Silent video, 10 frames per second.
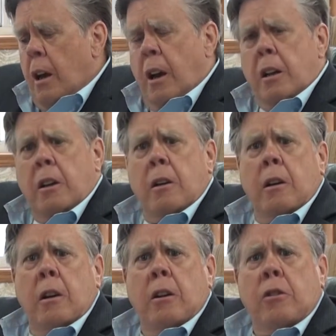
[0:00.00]
On
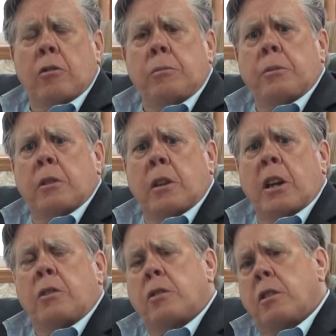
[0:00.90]

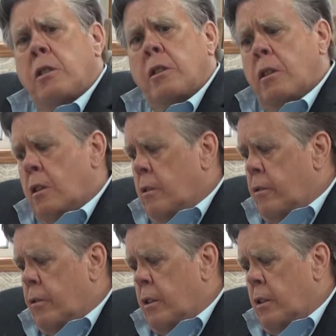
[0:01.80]
accumulation
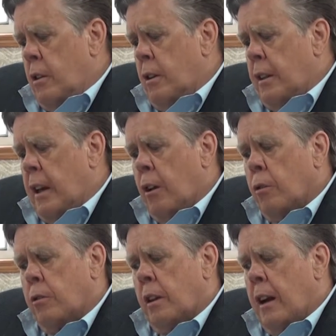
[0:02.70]
of
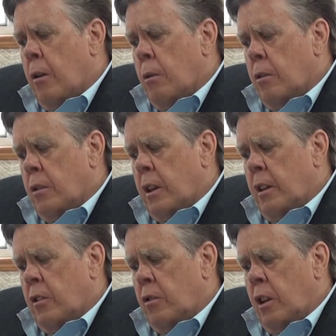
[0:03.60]
1,000 hours
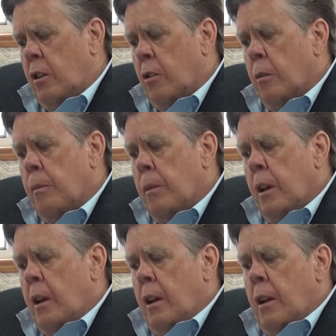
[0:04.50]
on this heater,
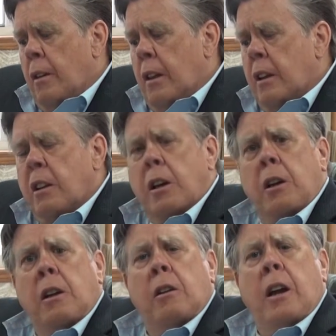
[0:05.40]
then
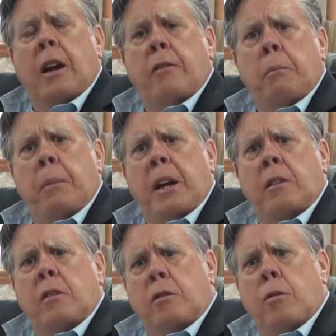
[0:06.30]
they have a
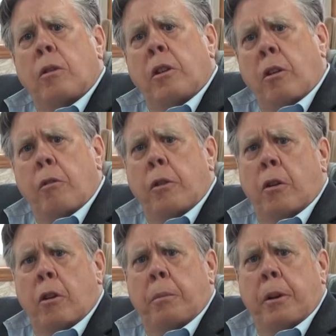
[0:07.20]
mandatory
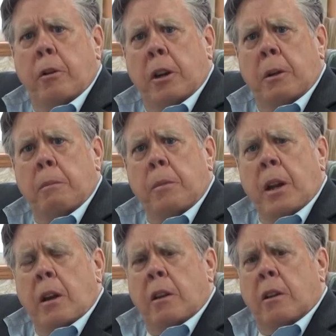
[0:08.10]
overhaul period.
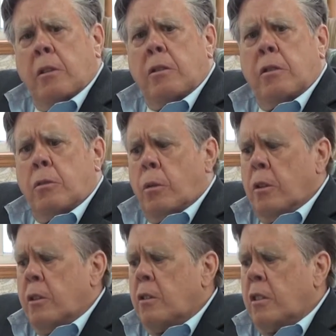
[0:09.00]
Now this is
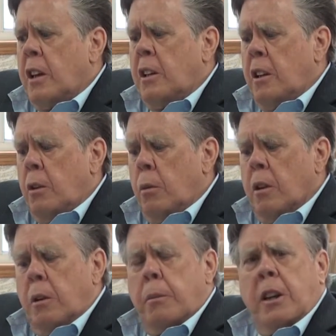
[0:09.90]
where this AD
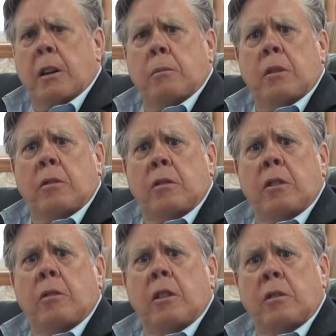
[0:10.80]
really becomes a
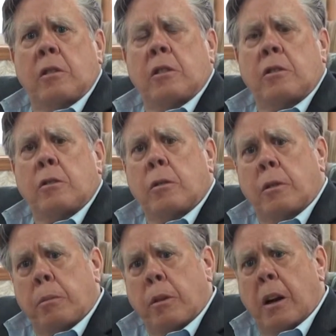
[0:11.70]
serious issue
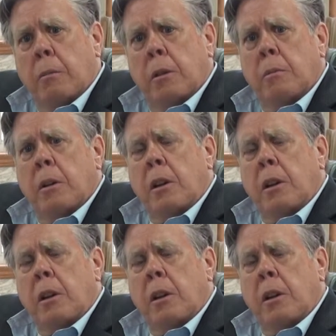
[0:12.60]
and a problem,